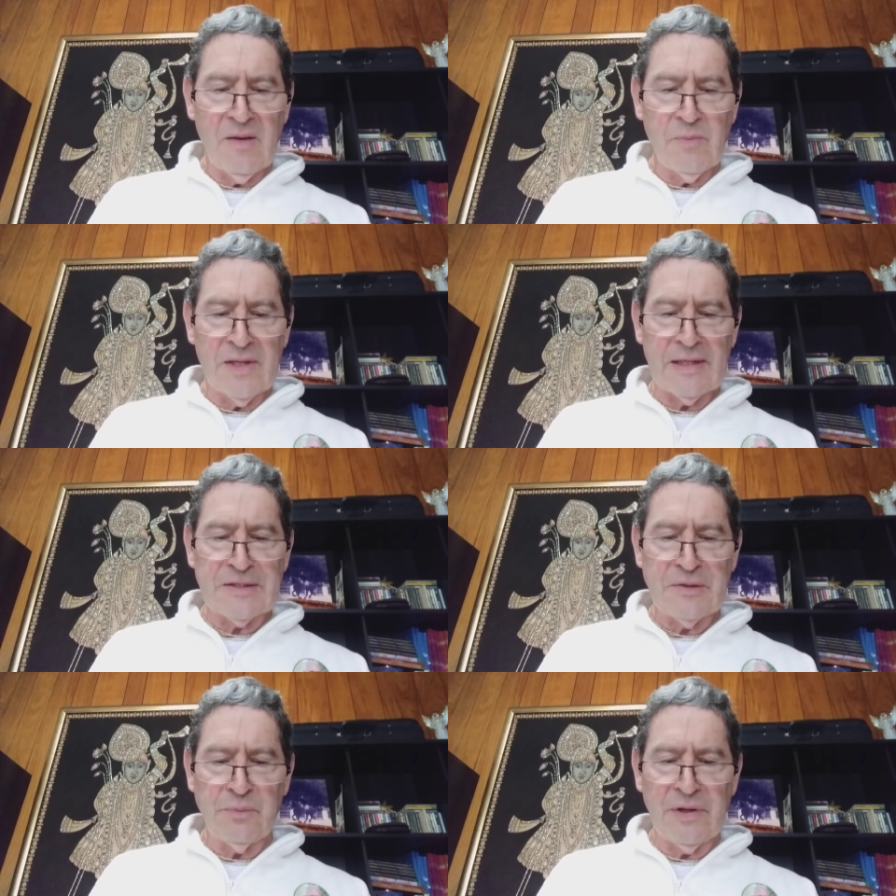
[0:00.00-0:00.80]
May that
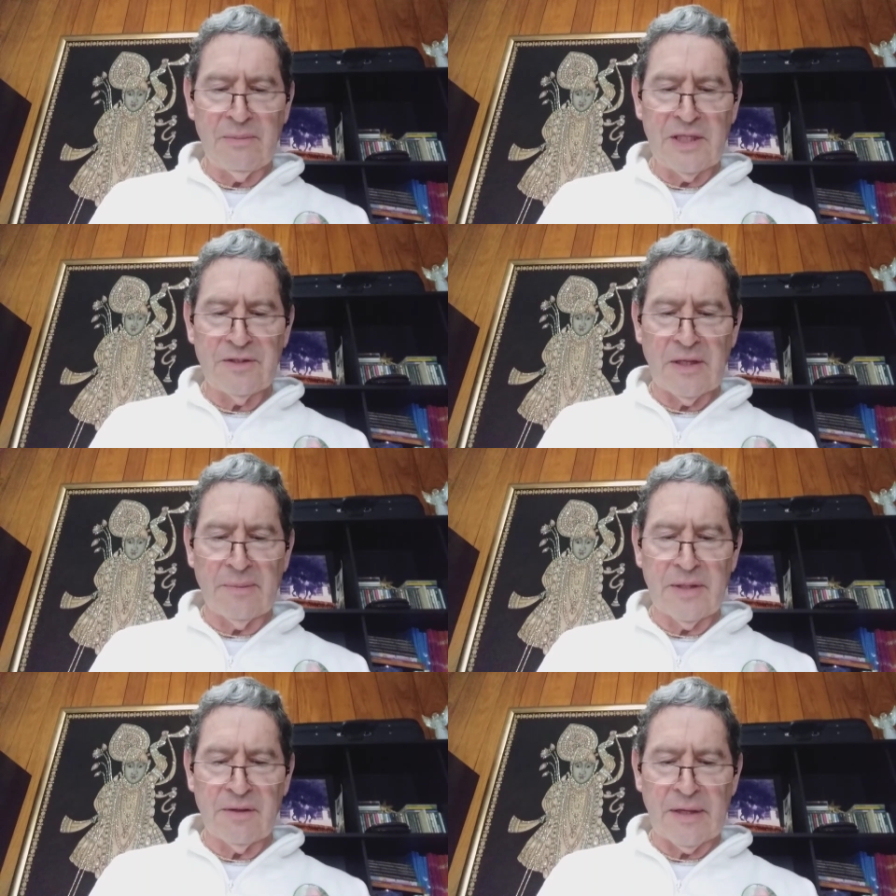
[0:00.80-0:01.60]
supremely
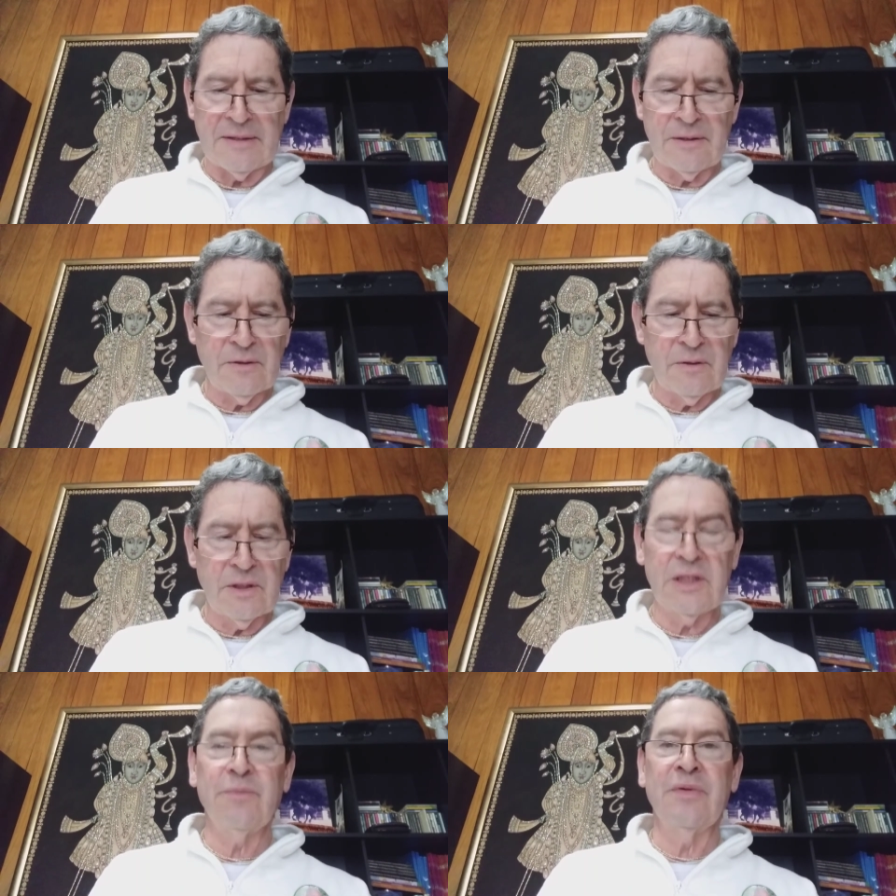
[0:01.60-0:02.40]
charming Radha
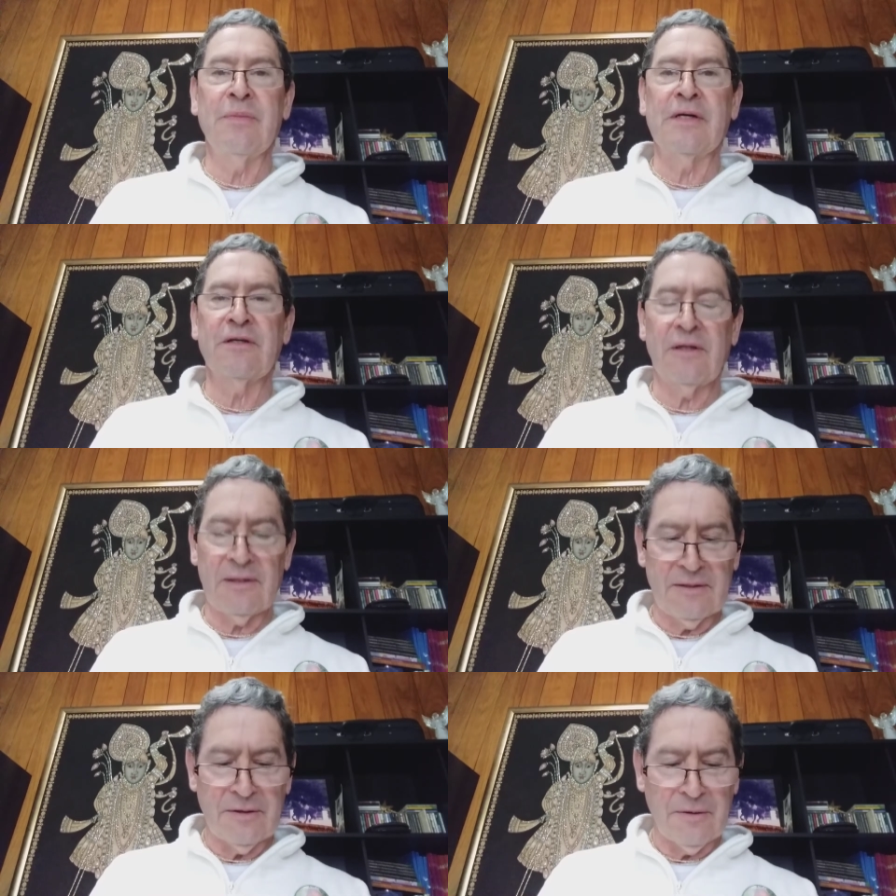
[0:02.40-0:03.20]
Kund be my shelter.